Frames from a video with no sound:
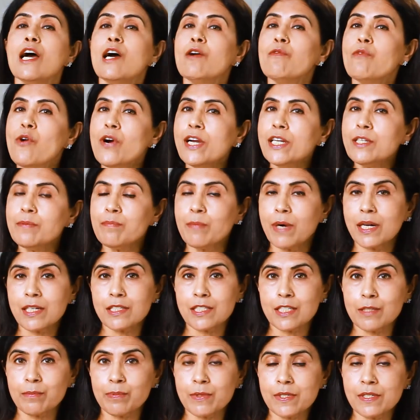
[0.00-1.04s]
Avoid
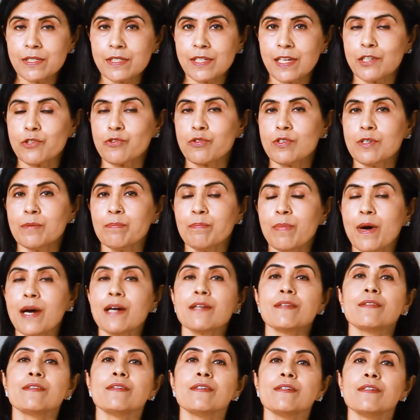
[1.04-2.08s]
multiple sexual
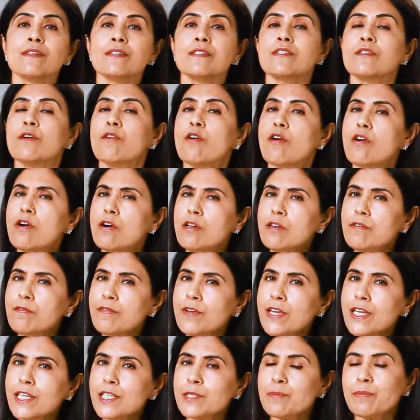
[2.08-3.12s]
partners.
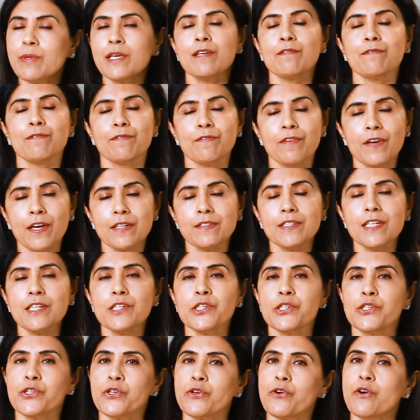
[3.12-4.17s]
Always be very
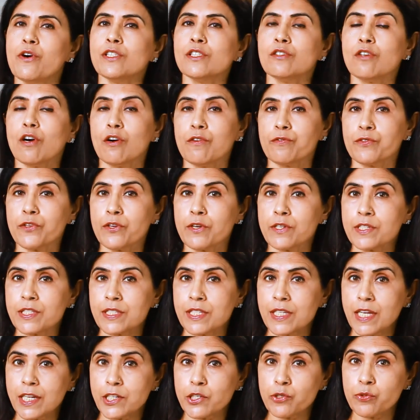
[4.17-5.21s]
sure of your
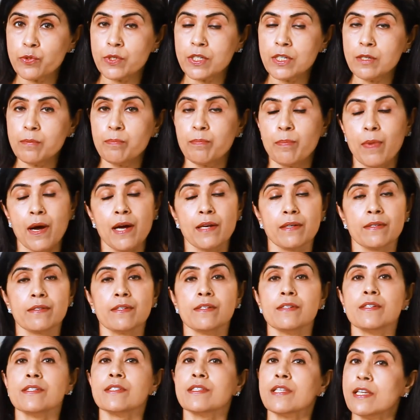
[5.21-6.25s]
sexual
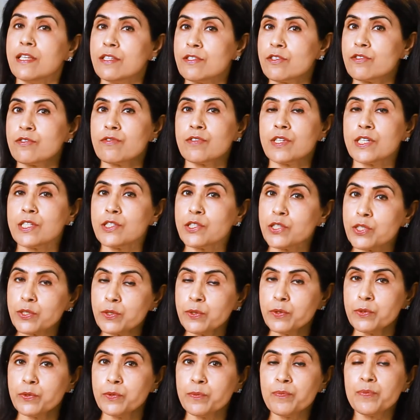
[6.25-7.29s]
partner's history
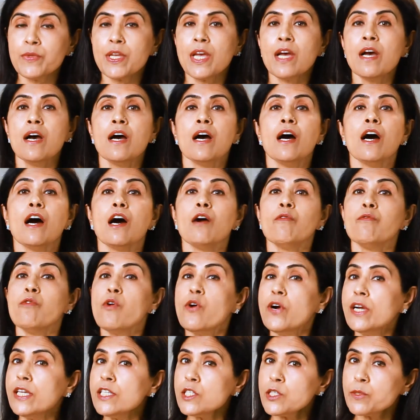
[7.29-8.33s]
too.
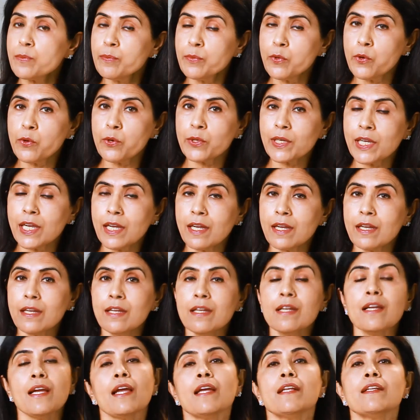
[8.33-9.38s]
Avoid
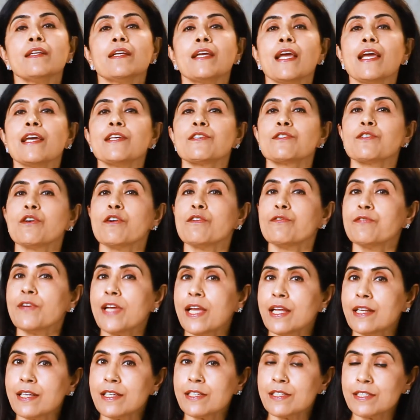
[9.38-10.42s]
smoking in case of
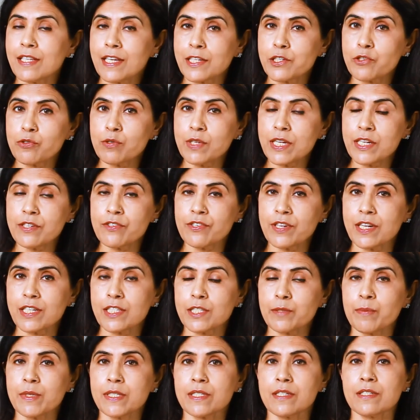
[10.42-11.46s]
any sexually
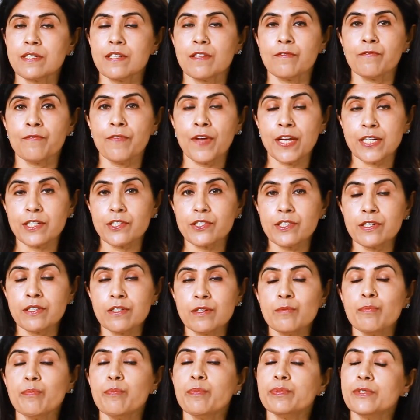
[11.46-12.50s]
transmitted
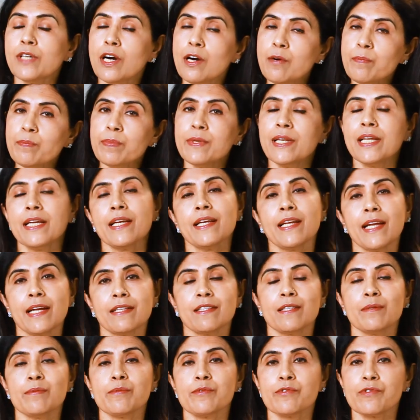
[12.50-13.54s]
infection. Promptly
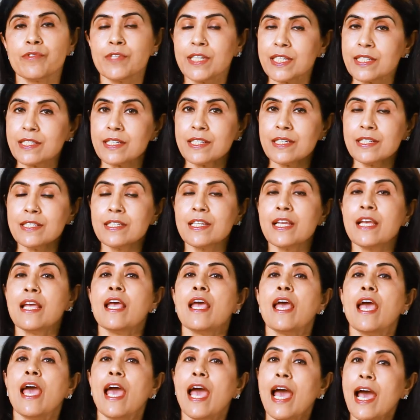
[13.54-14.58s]
get them treated.
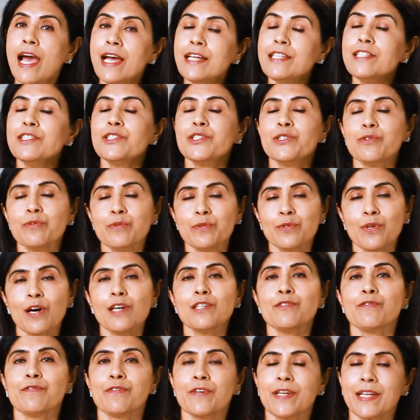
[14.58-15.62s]
And do
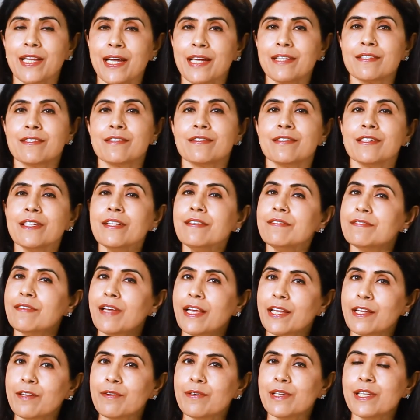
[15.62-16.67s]
not forget the
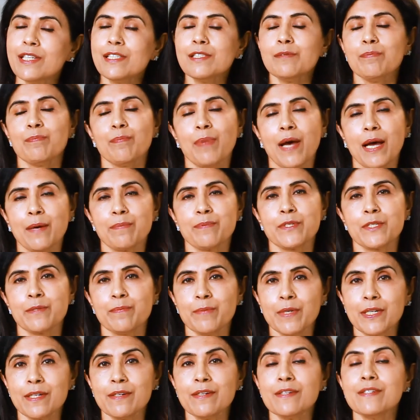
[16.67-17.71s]
regular pap
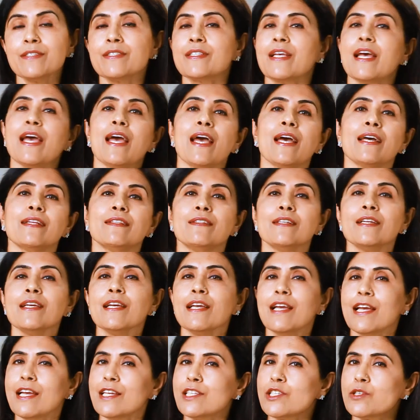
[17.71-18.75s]
smears and
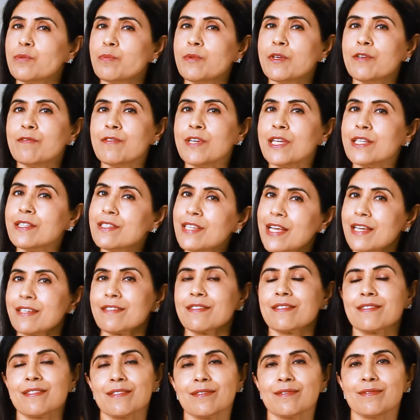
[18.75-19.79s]
the HPV
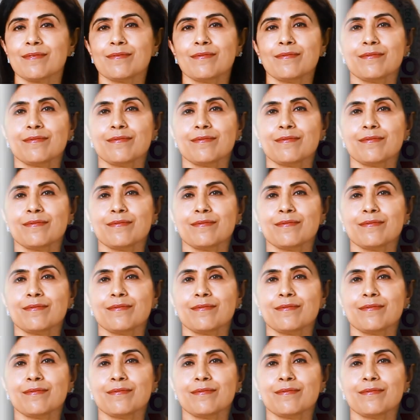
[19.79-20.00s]
tests.